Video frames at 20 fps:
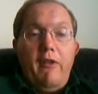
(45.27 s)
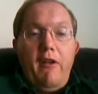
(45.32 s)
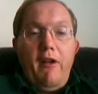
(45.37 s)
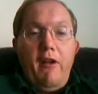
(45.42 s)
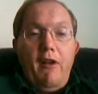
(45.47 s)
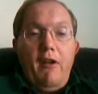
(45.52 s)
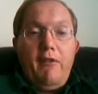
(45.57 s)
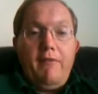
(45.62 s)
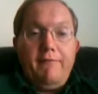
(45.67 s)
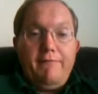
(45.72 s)

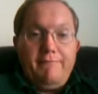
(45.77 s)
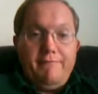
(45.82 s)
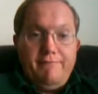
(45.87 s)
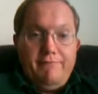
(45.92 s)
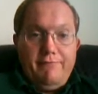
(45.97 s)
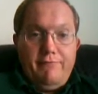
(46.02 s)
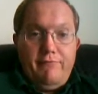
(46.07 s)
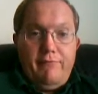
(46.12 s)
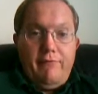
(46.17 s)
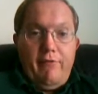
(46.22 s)
They are
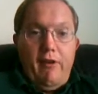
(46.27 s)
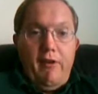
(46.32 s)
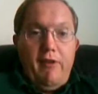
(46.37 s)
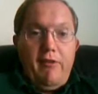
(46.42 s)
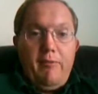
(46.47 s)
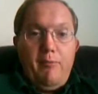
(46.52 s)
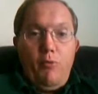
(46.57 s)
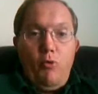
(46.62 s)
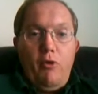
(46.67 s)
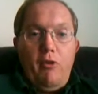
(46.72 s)

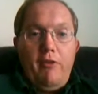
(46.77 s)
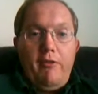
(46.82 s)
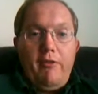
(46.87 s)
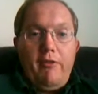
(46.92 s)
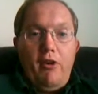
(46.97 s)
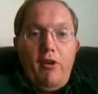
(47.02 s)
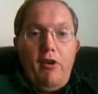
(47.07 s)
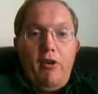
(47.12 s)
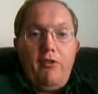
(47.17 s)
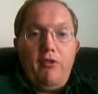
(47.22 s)
very small in
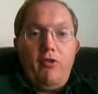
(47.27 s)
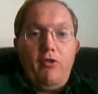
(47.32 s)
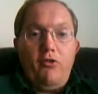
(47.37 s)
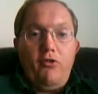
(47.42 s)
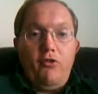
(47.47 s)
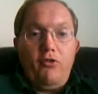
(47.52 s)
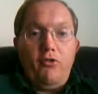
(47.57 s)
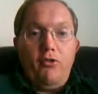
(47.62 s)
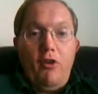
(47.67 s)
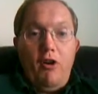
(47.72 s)
size
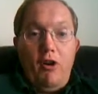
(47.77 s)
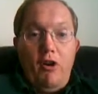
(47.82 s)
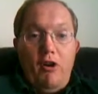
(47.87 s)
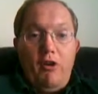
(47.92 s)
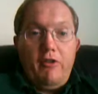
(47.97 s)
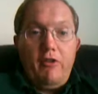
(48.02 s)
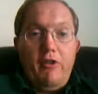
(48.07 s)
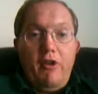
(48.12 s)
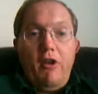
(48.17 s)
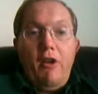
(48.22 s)
and
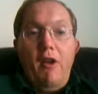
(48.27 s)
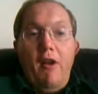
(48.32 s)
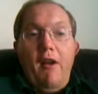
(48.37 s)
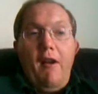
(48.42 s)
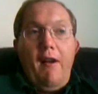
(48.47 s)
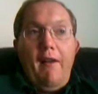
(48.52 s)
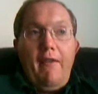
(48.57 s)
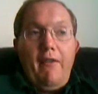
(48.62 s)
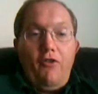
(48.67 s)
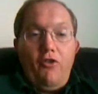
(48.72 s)
hard,
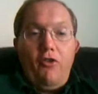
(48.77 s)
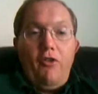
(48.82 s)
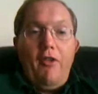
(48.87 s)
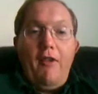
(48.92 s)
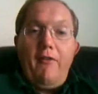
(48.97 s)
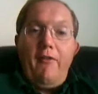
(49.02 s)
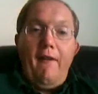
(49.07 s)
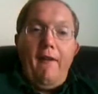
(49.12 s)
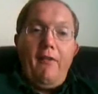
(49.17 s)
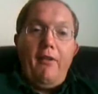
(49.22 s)
and they
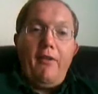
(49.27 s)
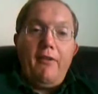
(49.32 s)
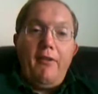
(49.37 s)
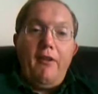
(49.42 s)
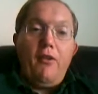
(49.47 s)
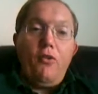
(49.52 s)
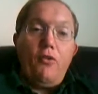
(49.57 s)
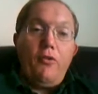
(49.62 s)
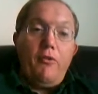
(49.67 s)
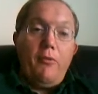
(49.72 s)
just never have the
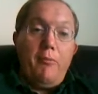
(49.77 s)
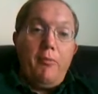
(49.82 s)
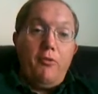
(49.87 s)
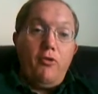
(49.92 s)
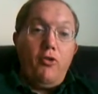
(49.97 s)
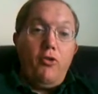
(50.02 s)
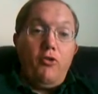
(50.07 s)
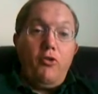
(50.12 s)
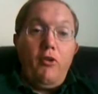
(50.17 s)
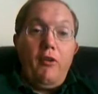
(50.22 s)
signals from the
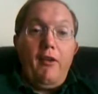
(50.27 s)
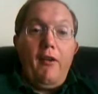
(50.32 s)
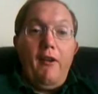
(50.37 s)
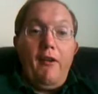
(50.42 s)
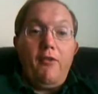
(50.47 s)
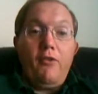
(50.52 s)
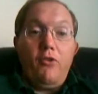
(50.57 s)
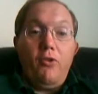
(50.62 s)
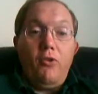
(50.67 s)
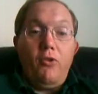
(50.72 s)
pituitary
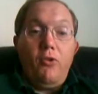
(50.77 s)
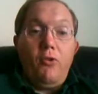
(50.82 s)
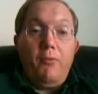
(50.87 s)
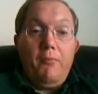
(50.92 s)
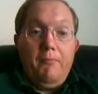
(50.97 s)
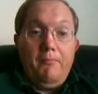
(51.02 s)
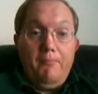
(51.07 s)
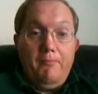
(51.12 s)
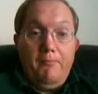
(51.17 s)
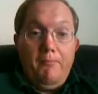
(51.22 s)
gland
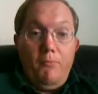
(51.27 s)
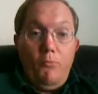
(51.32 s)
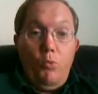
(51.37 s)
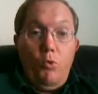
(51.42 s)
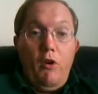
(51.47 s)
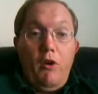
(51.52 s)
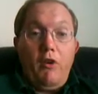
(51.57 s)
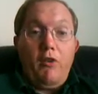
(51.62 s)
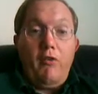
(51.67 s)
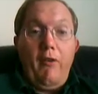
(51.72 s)
to
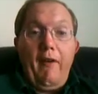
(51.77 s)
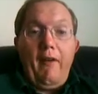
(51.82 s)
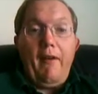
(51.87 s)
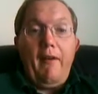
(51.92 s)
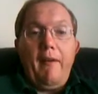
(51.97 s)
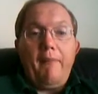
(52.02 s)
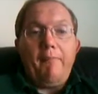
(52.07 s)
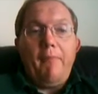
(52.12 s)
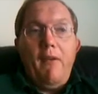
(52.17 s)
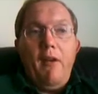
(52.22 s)
work
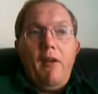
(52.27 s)
correctly.